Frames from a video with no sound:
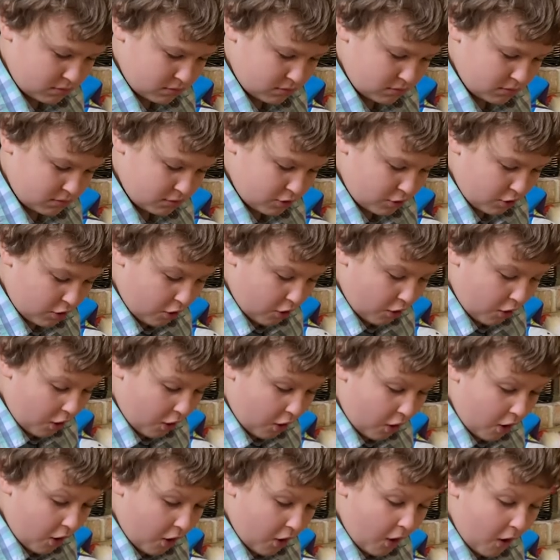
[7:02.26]
keeps
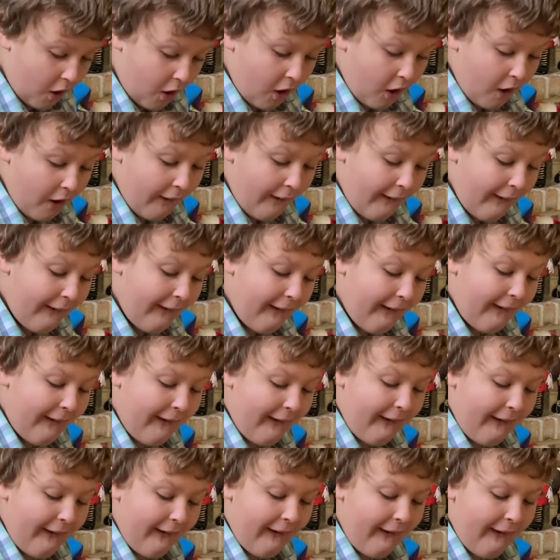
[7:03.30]
points, so
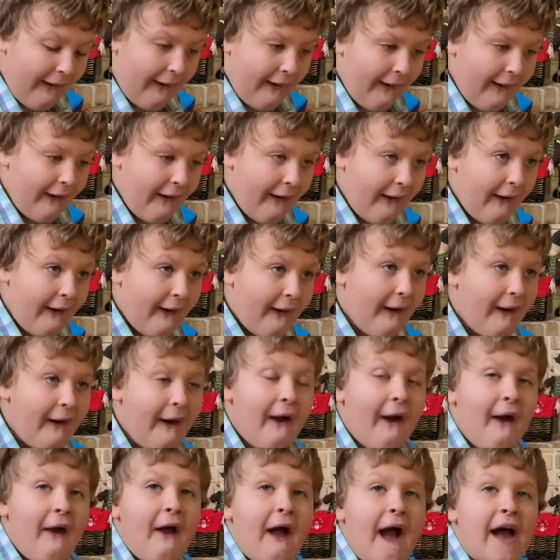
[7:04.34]
he can shoot.
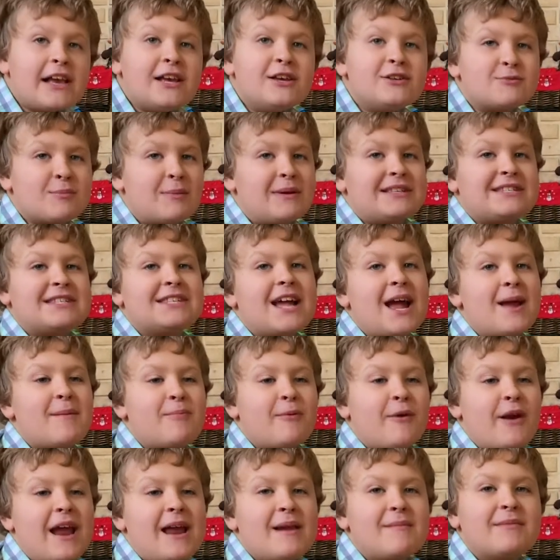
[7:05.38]
I use my sniper
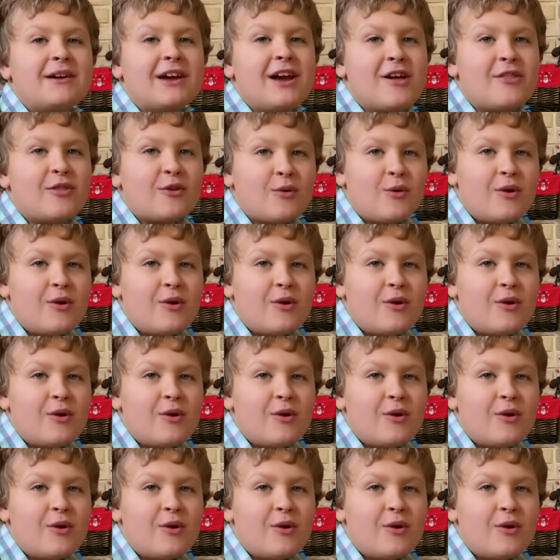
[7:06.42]
and my other one.